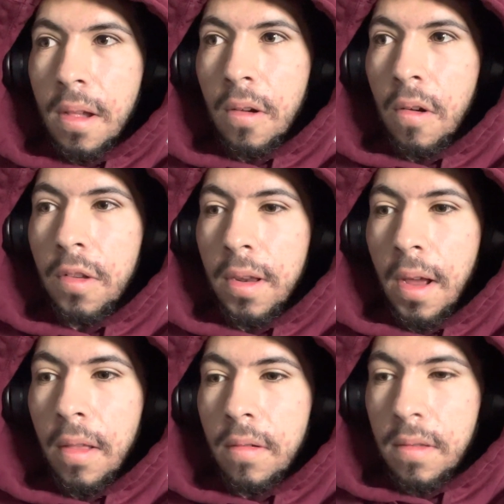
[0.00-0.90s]
crunching
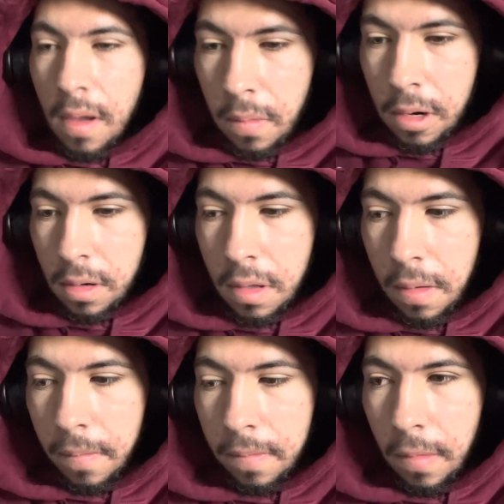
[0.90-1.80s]
down those numbers.
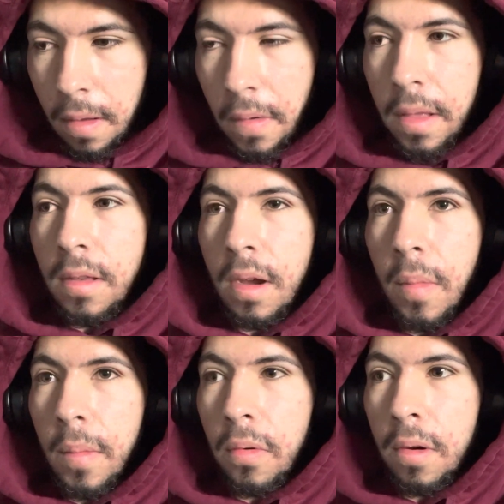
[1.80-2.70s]
Finally took
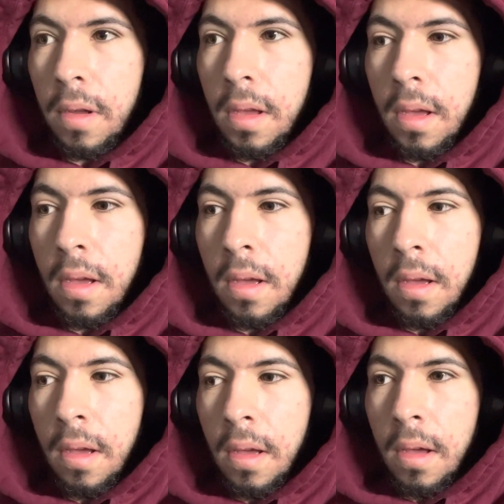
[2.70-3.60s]
my pre,
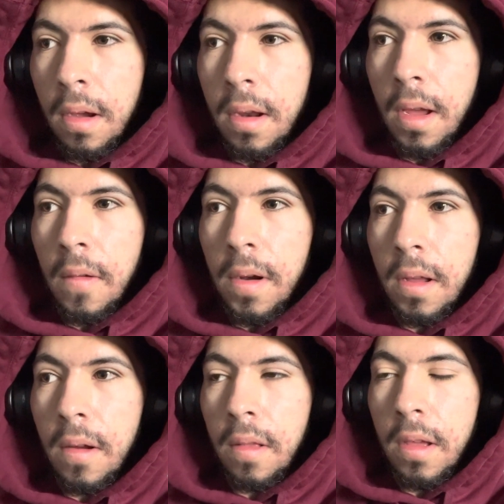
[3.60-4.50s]
gonna get ready to
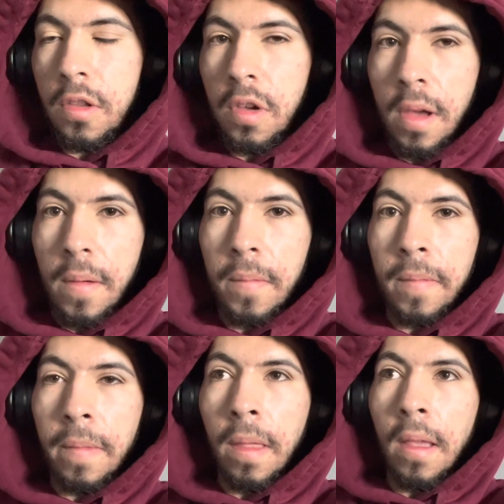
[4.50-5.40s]
go to the gym.
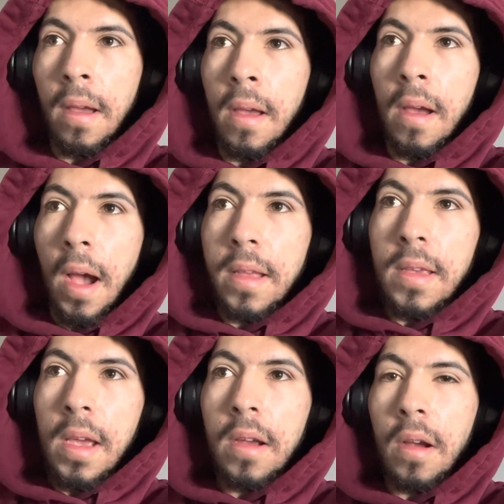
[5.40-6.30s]
I
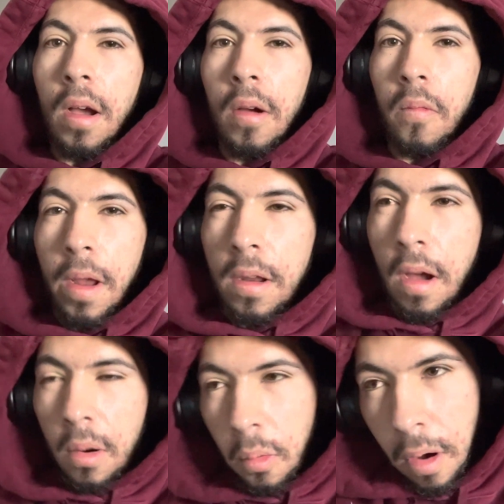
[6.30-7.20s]
take
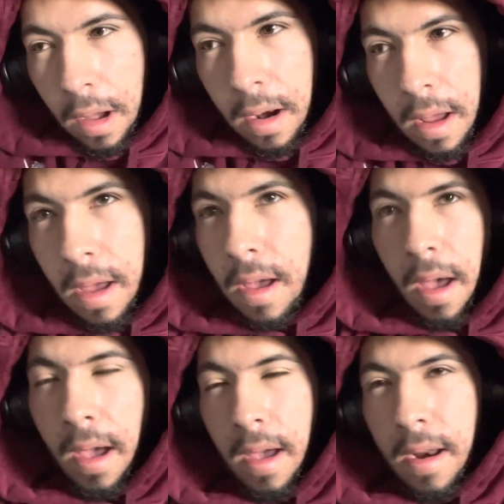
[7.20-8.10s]
Redcon One
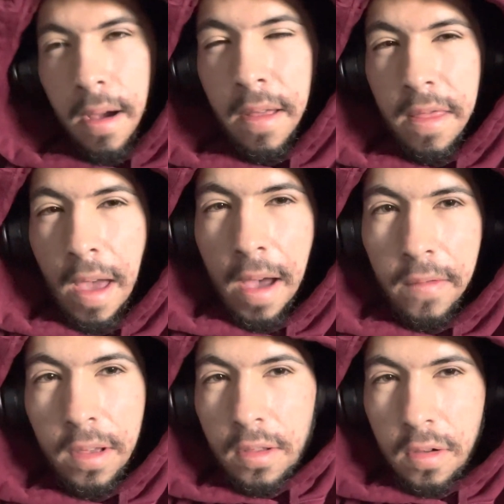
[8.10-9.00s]
and
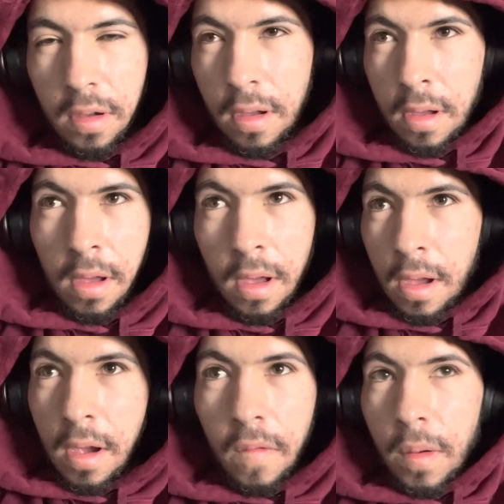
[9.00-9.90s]
Thavage
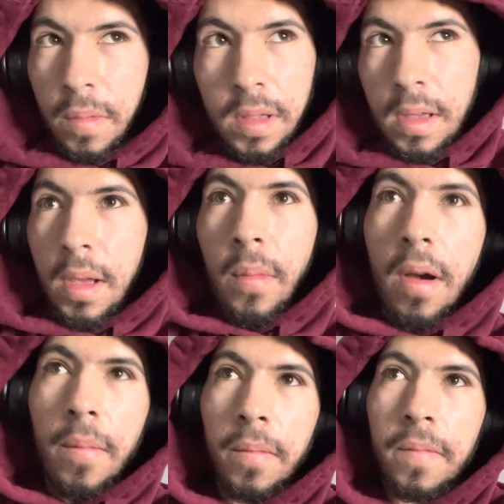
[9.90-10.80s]
from
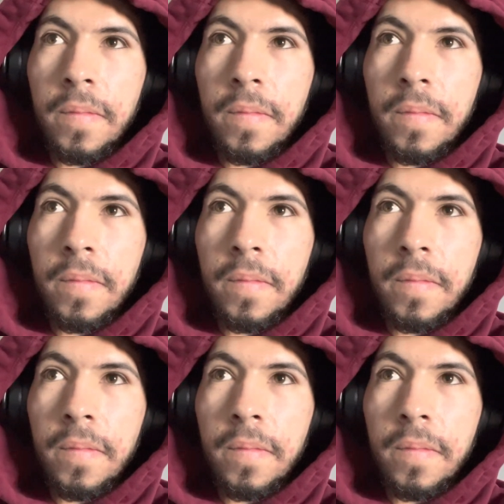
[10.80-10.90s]
Sebum